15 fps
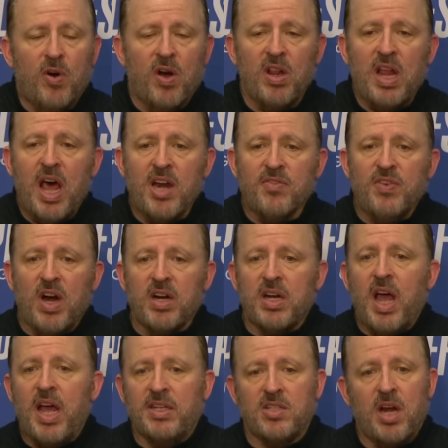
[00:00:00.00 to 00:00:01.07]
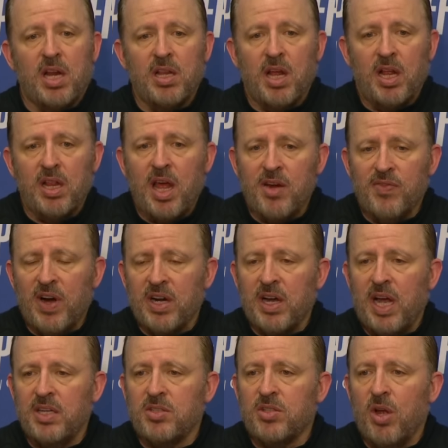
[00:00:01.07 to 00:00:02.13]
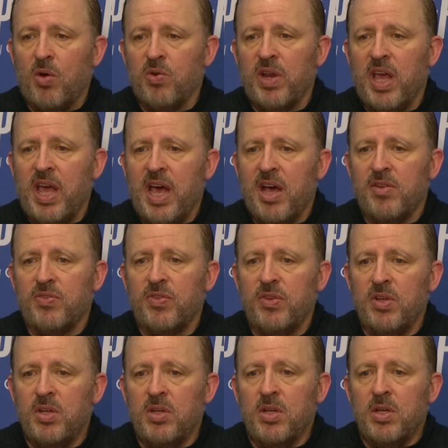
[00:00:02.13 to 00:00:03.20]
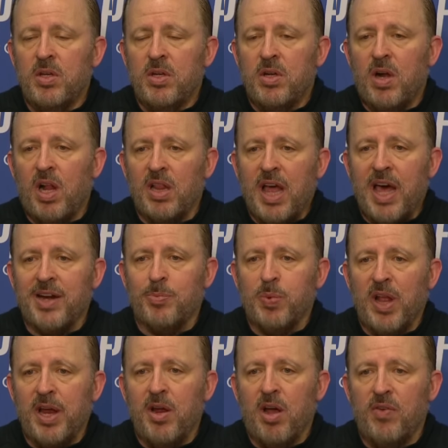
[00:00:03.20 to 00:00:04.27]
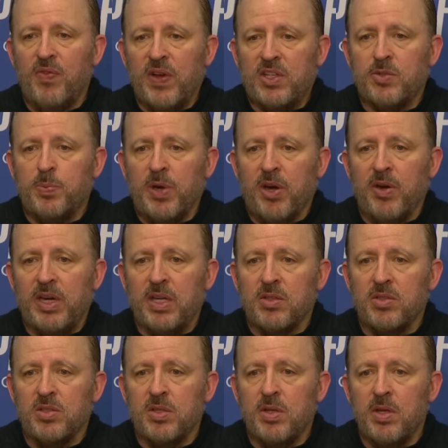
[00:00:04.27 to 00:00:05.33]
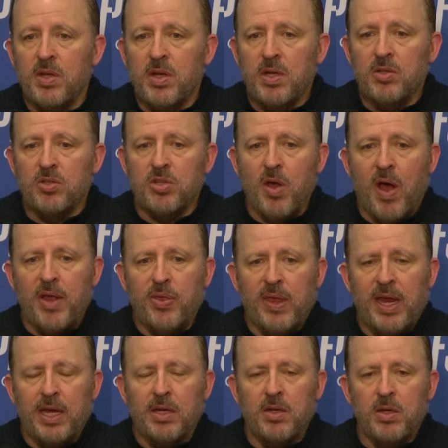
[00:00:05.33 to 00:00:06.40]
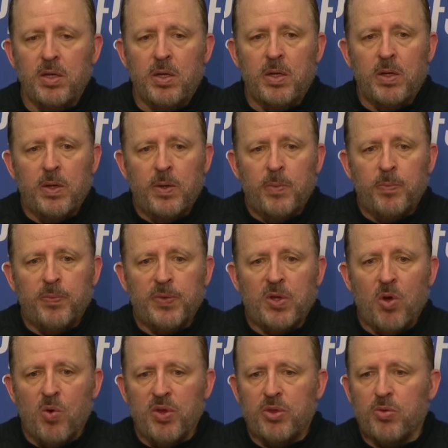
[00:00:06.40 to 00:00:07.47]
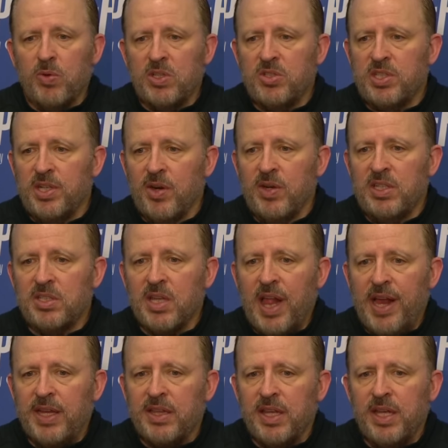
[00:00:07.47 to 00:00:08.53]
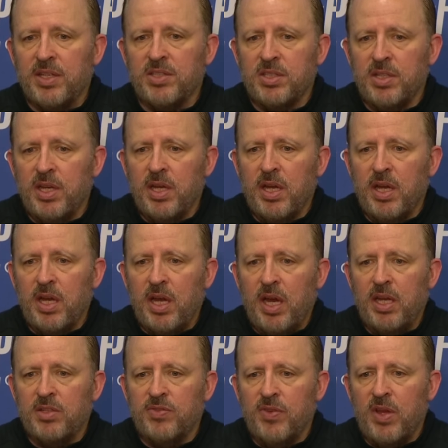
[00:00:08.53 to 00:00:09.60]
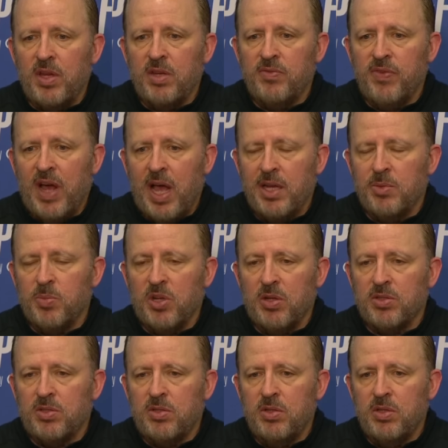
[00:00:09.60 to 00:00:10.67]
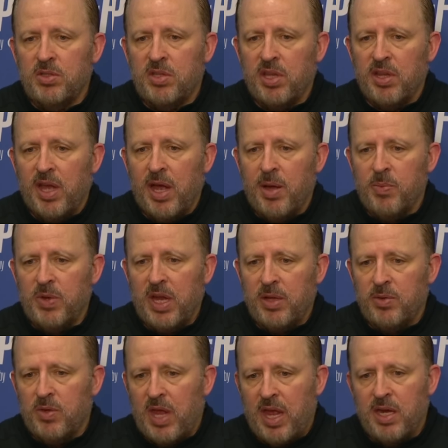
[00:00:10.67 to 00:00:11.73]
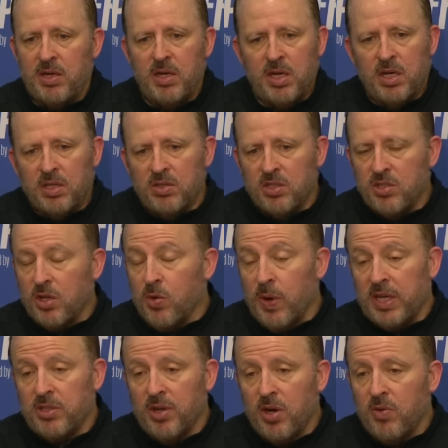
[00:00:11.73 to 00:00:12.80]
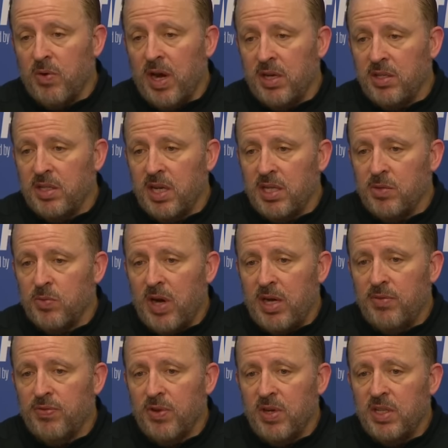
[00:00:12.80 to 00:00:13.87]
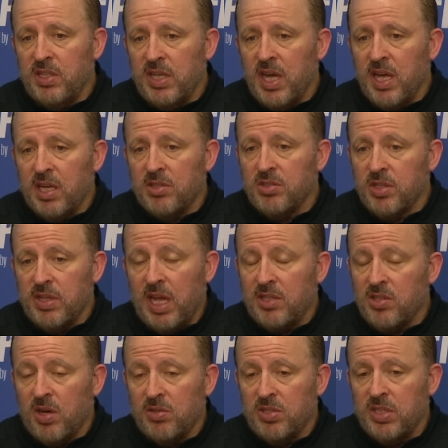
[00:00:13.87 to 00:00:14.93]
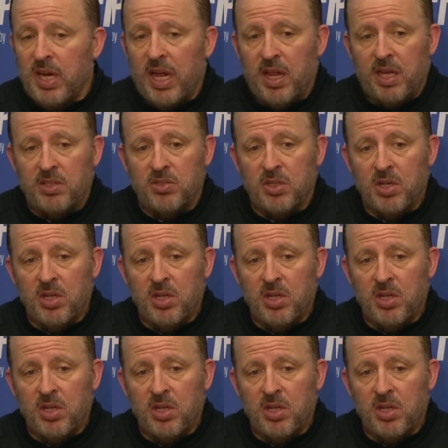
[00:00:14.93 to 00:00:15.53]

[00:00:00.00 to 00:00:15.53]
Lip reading: a lot of our guys, a lot of our guys don't have a lot of playoff experience. So I think going through a series like this is invaluable to them. And then there's a quick turnaround in getting ready for Indiana. So that's our challenge.